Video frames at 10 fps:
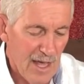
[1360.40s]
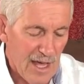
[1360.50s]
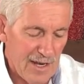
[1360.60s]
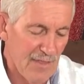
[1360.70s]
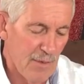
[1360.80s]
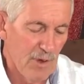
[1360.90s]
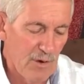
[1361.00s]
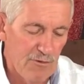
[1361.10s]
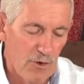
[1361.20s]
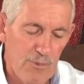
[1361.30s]
Another
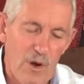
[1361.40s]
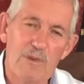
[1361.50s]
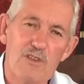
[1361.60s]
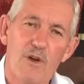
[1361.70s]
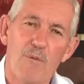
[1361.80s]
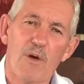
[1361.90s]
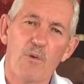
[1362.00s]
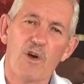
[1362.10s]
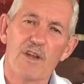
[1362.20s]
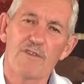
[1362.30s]
beautiful promise from the
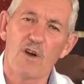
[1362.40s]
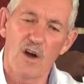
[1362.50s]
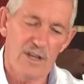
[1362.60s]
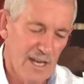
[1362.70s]
Word of God,